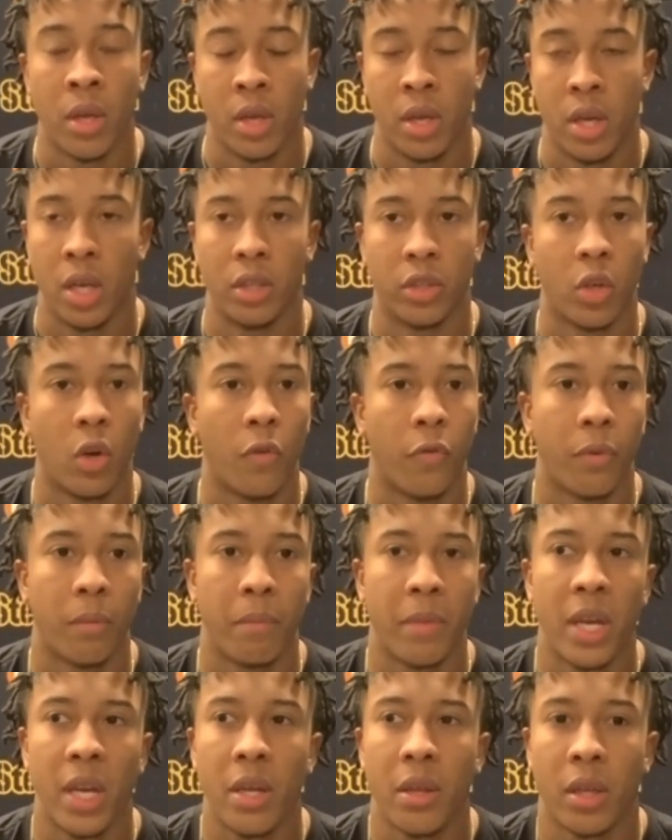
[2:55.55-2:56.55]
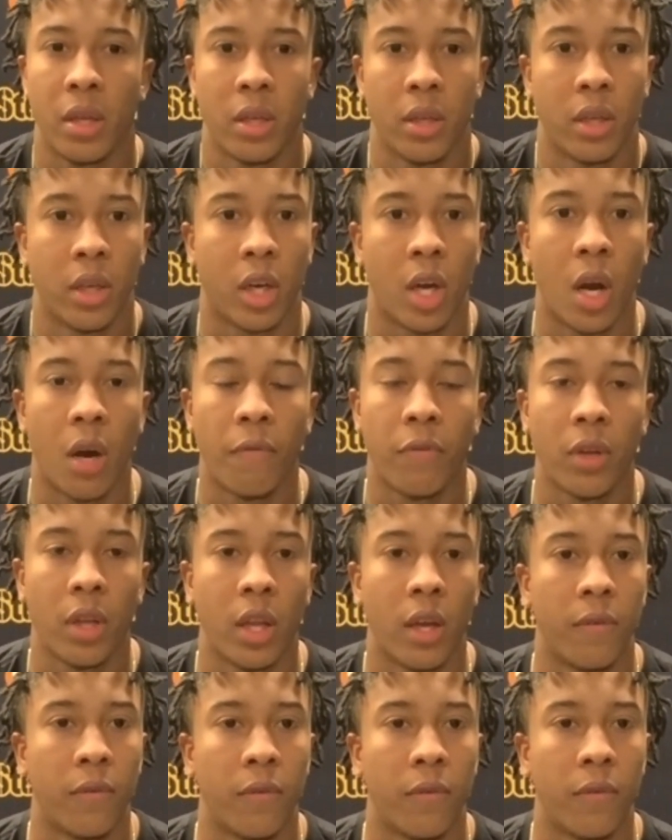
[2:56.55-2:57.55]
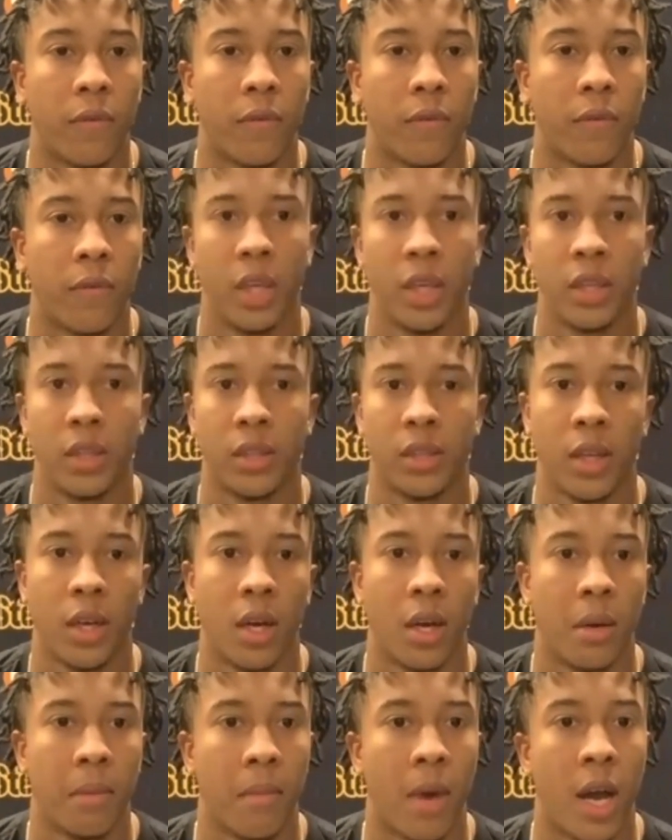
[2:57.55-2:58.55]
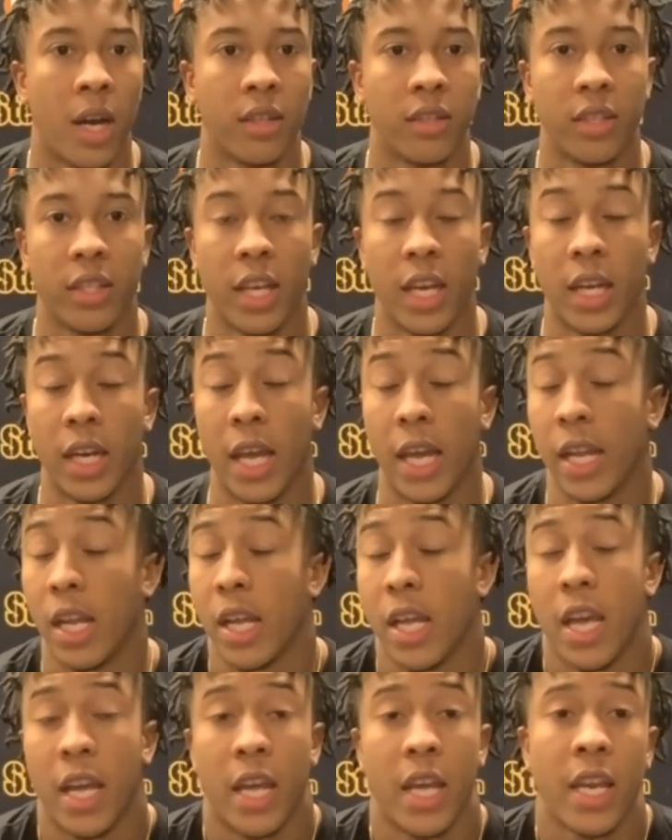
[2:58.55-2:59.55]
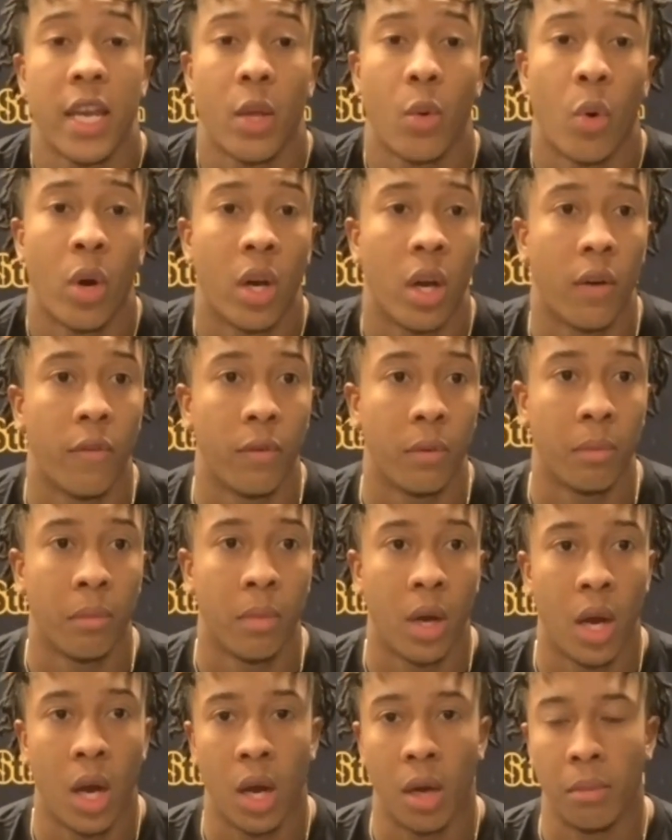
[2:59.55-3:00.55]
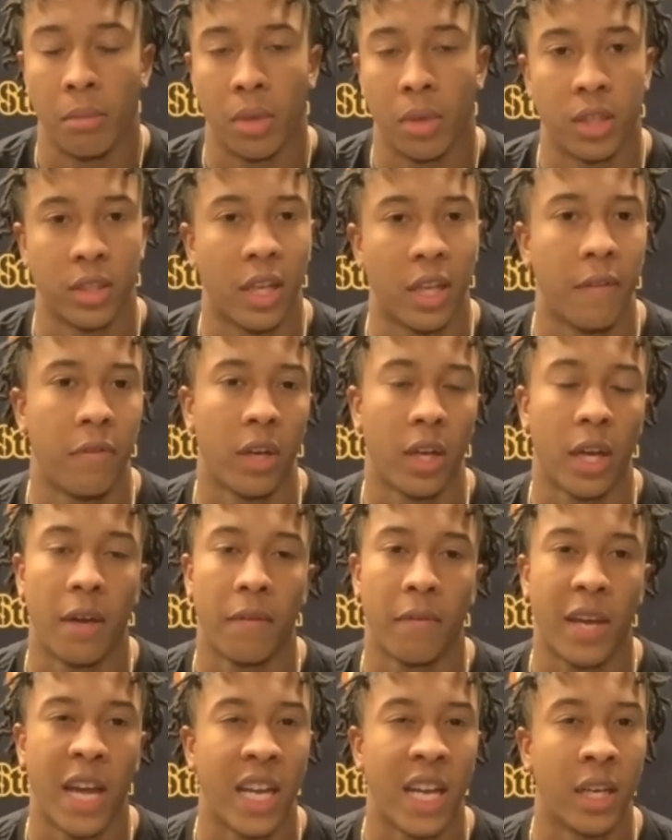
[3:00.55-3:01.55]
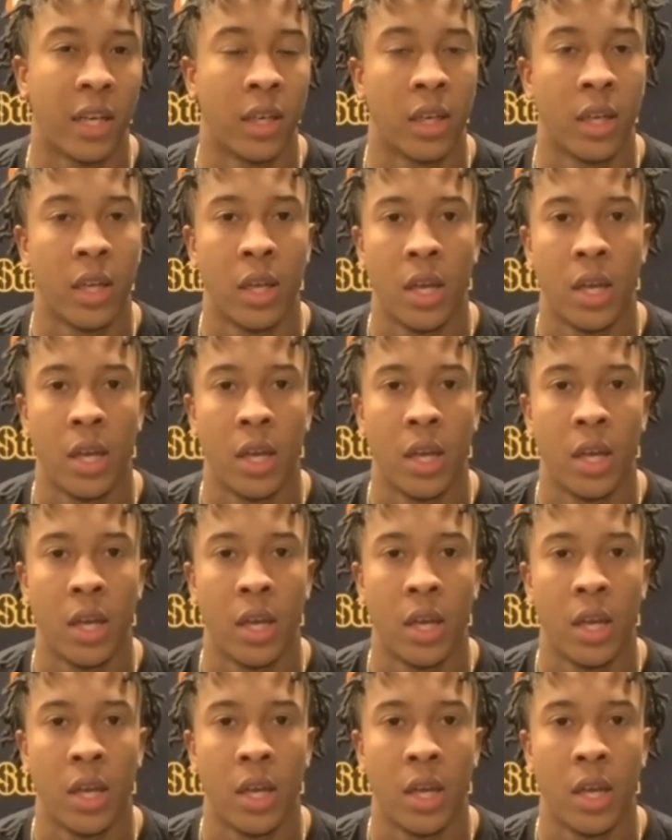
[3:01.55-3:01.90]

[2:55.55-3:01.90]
And so for me, the, the comfort level is um, honestly at, at, at, any one of them um, because I feel like I've gotten